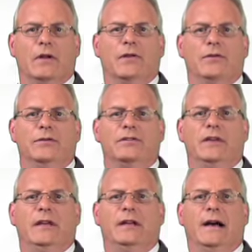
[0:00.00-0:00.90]

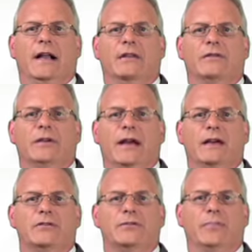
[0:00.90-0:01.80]
13 Oliver
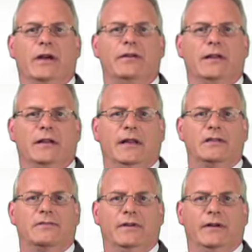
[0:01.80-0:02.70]
Hazard
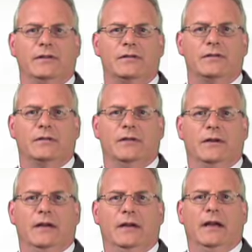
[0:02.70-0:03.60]
Perry-class frigates,
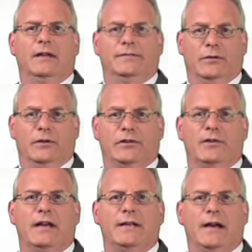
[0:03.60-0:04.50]
and floating
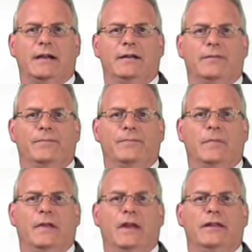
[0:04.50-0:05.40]
dry dock,
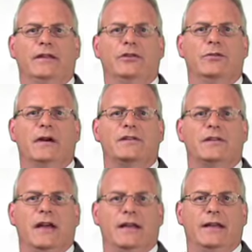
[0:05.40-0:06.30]
and the
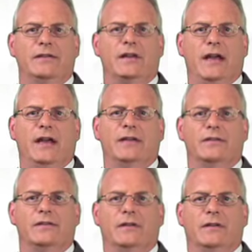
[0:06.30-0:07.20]
USNS
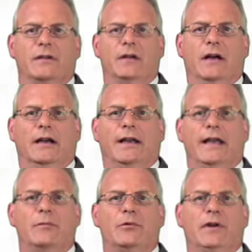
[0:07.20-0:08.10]
Hayes, a
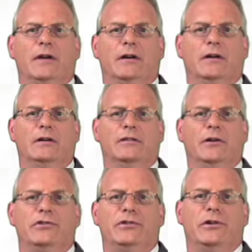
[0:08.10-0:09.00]
catamaran-hulled
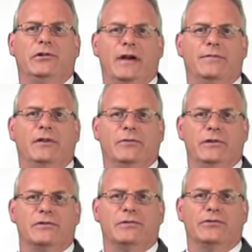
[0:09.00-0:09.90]
oceanographic
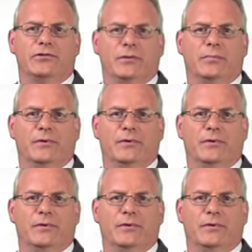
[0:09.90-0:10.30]
research ship.